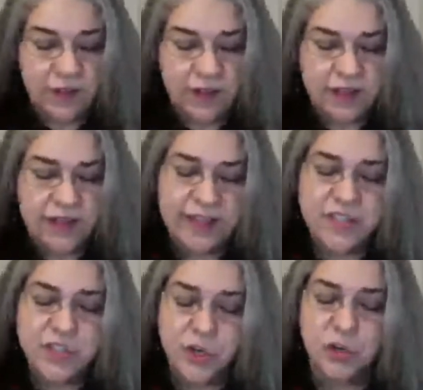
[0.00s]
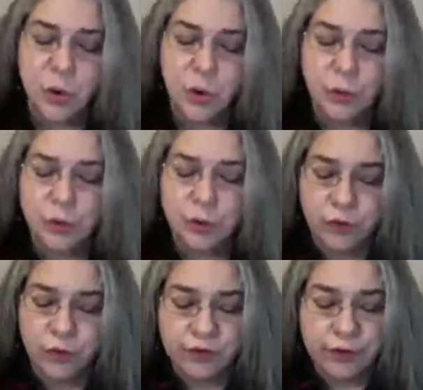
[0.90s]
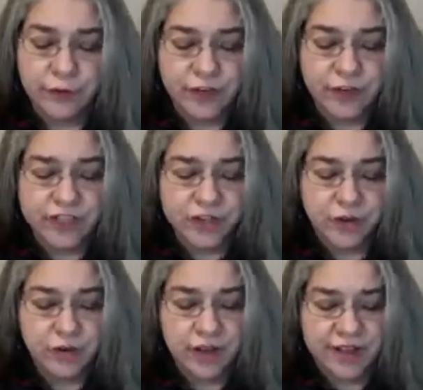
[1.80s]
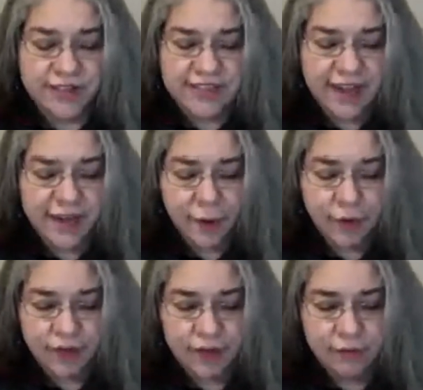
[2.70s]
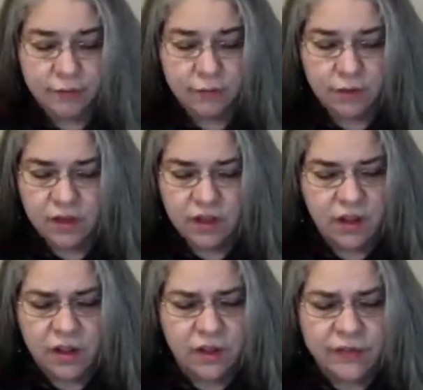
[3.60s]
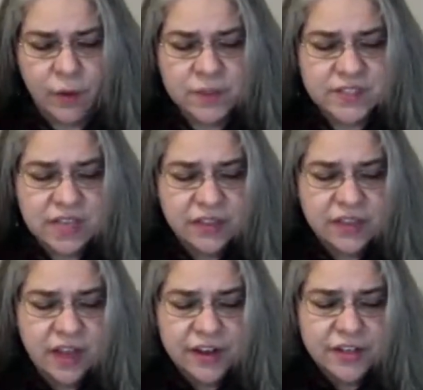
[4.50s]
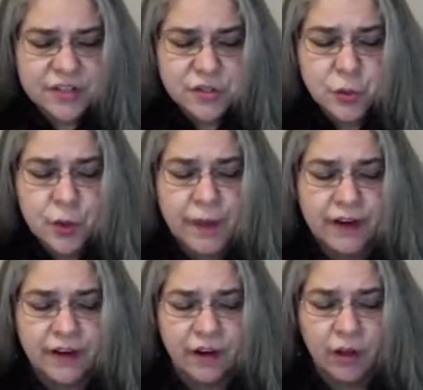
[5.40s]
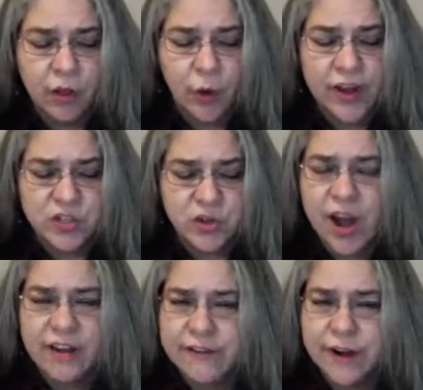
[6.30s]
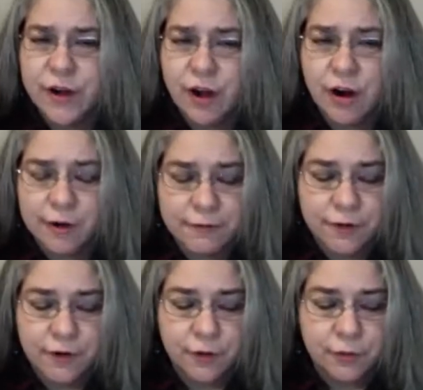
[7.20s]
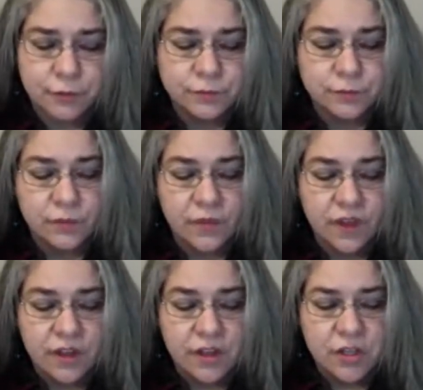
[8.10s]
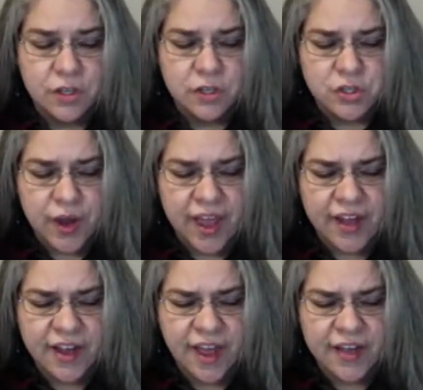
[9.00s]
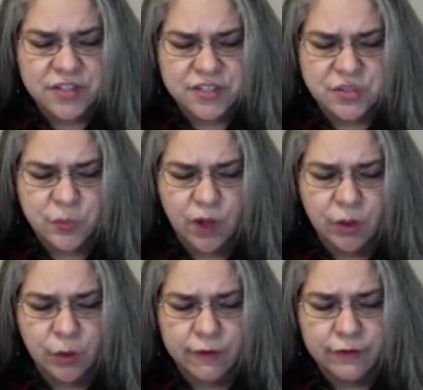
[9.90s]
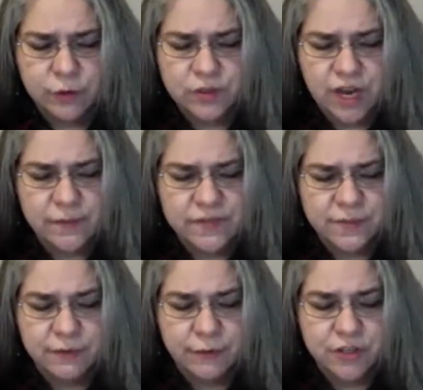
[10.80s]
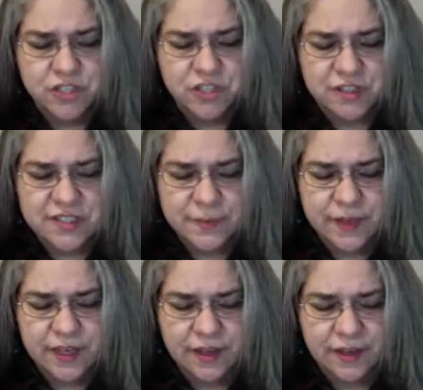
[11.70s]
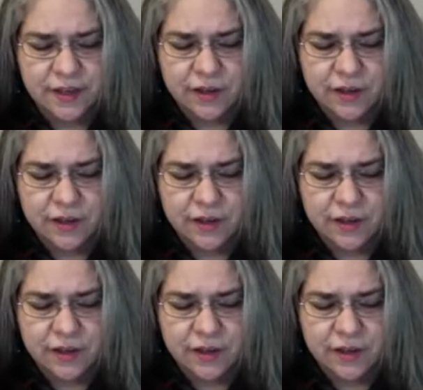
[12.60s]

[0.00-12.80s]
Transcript: "He took your room," Grandfather continued, and sat down again. "There was nothing I could do about it, although I tried very hard for you." Johanna had to swallow a few times before she could speak.